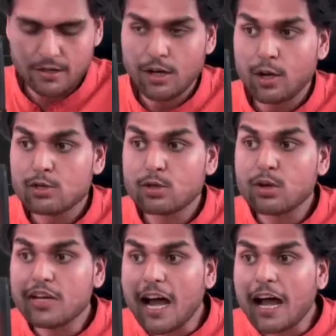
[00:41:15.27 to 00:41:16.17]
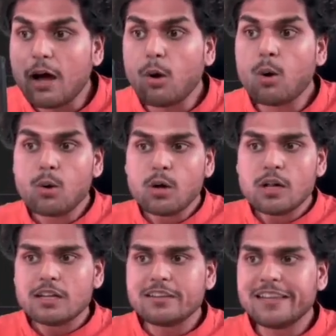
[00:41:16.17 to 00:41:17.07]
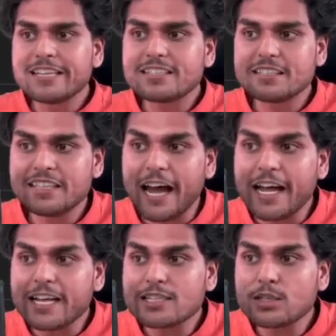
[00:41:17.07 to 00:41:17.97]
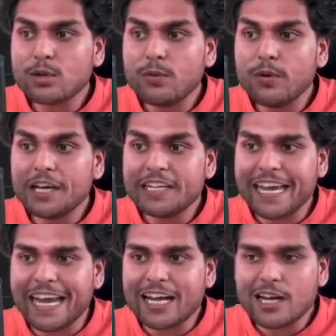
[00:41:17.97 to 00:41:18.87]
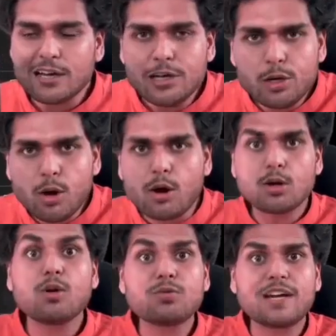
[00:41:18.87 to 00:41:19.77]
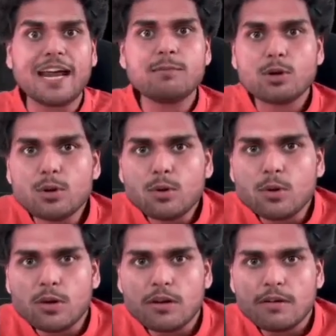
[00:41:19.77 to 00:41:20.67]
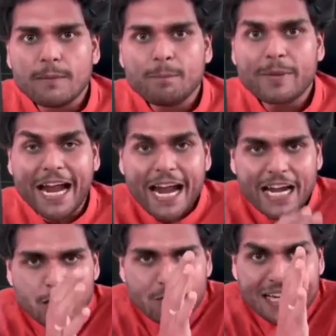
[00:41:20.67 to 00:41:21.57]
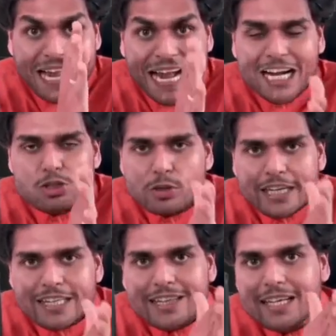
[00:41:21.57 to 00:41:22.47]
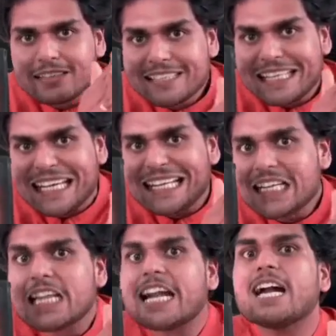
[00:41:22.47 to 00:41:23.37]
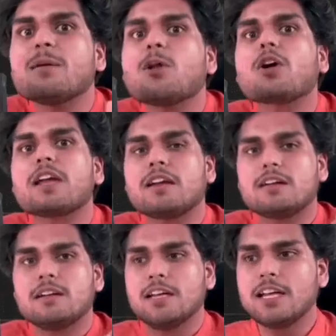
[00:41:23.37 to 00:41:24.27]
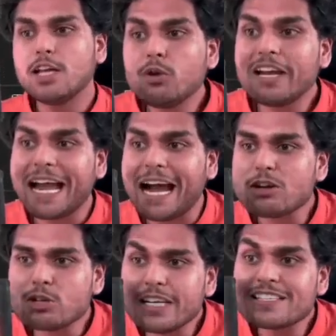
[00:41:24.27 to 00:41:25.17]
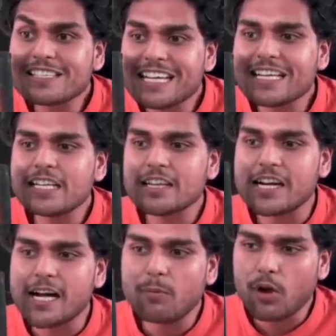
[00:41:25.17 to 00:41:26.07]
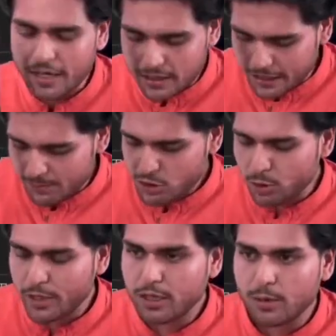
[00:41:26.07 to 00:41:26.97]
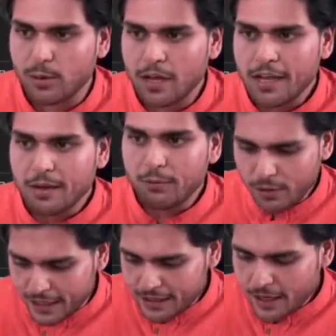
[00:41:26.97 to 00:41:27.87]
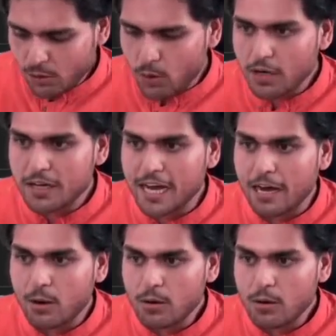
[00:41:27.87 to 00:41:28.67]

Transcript: So now this task will take a lot of time to do. And you will actually see the thread blocking. You will actually see the thread blocking. Let me show it to you. If you run the code now,